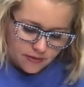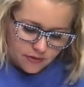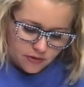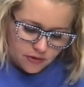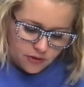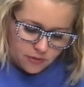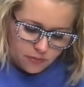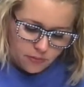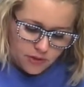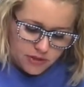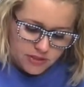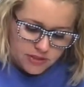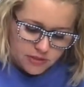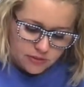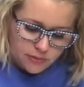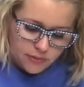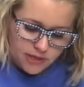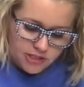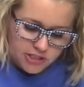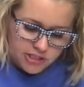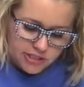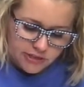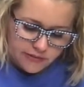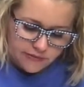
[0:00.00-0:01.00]
You can still
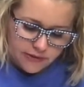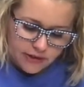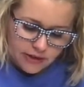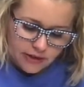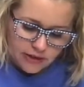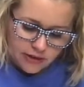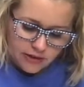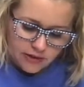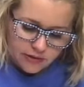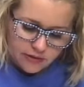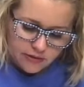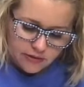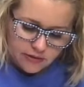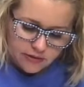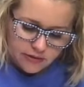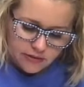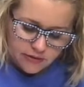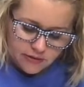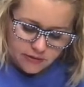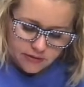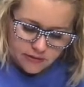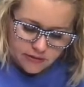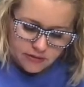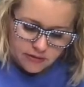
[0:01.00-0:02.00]
watch TV.
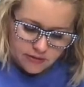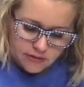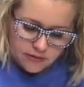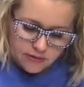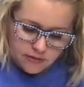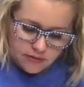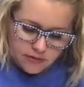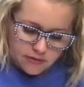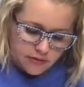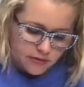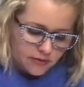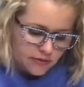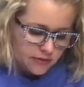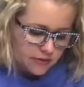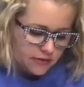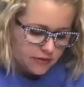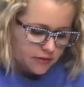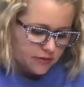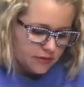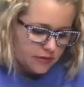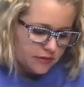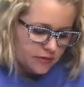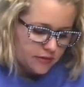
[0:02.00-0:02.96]
Do you need to take a bath?